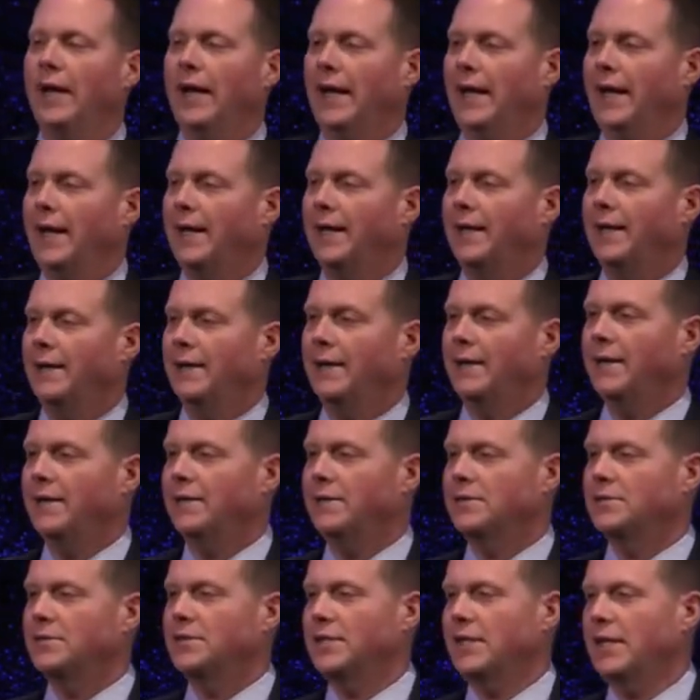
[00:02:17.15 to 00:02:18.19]

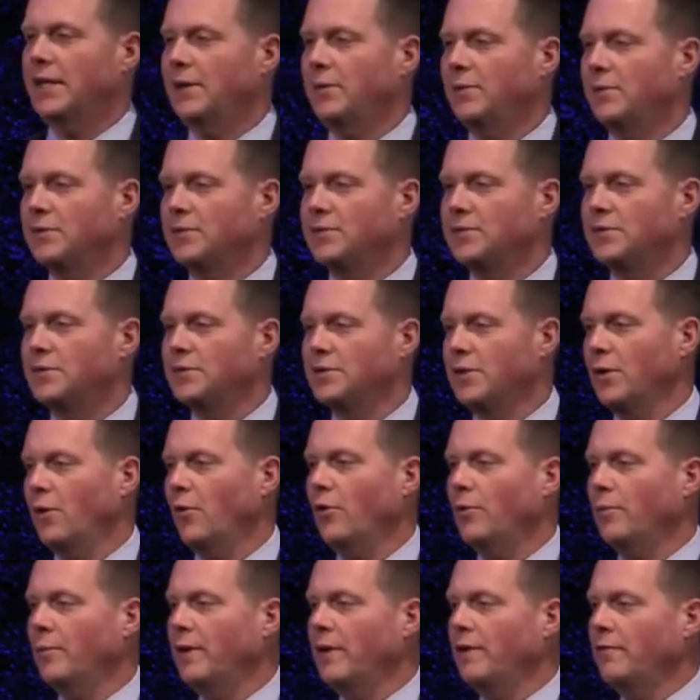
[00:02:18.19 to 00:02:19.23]
and she was
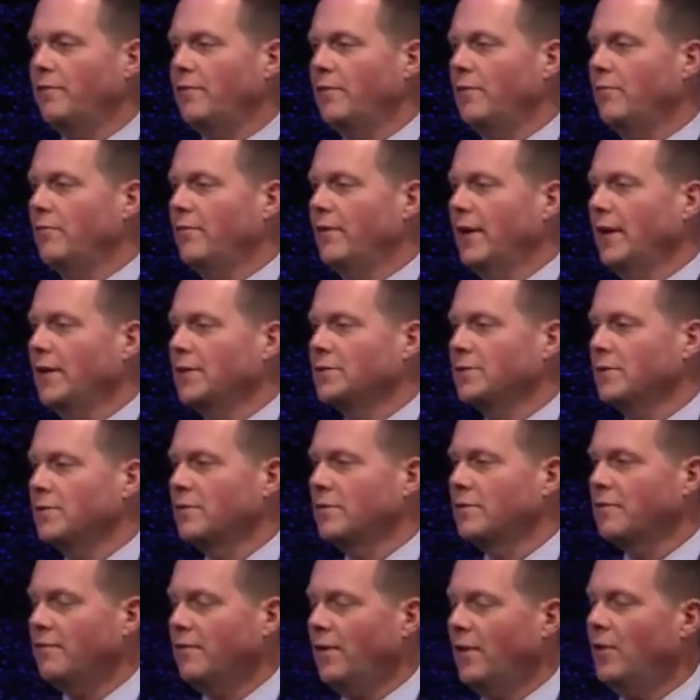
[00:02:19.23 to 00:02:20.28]
showing me a few things on
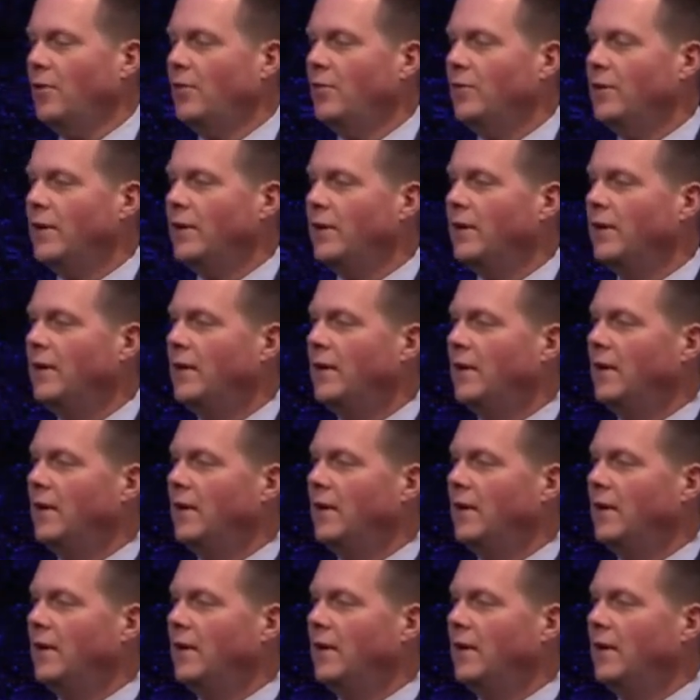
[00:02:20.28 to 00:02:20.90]
her phone,